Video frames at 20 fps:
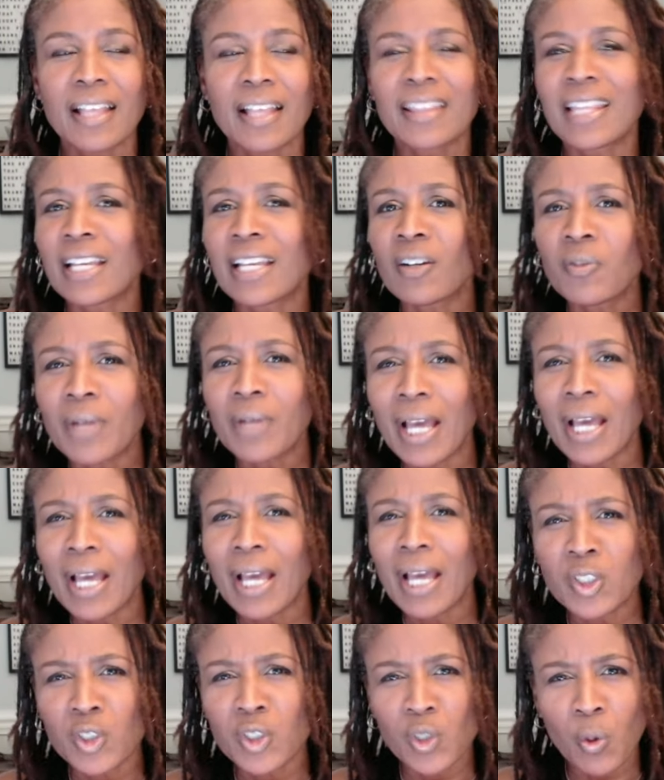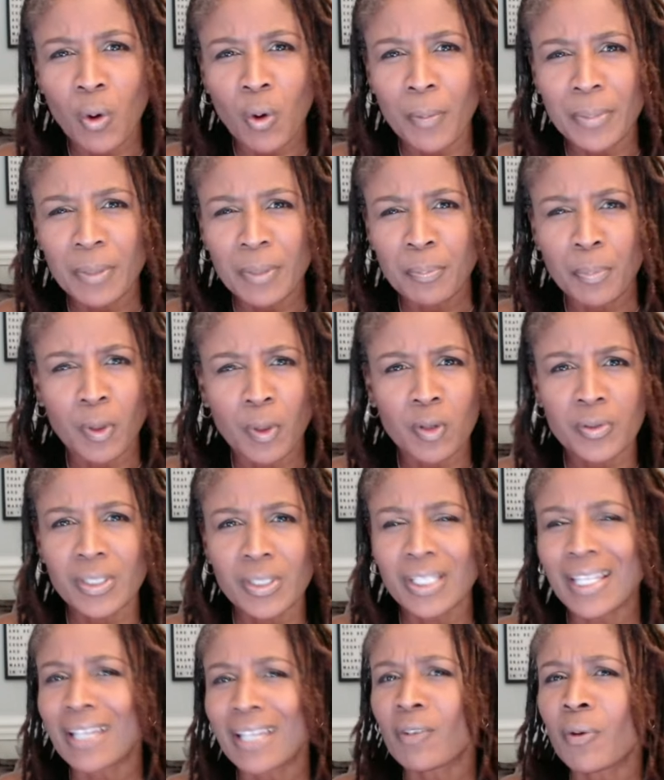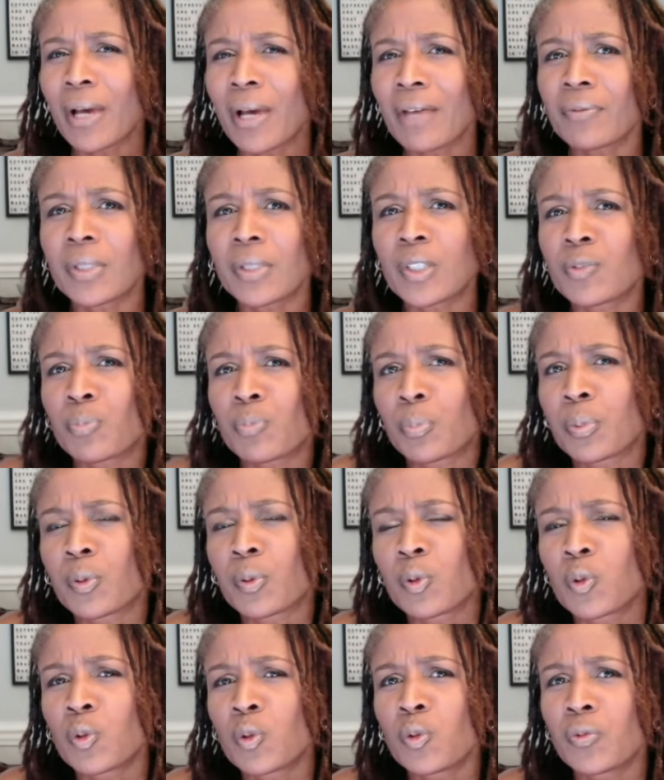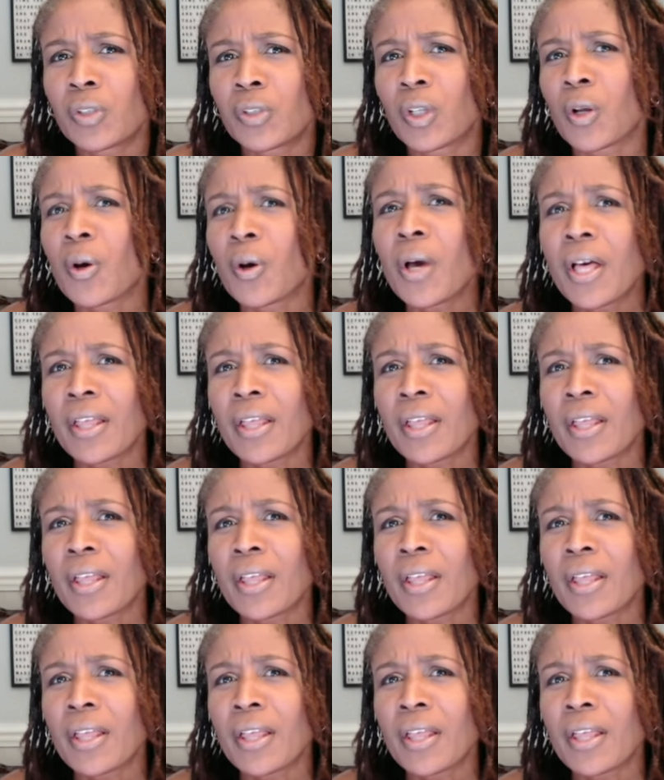they don't have to show up in person. They don't have to prove, you know,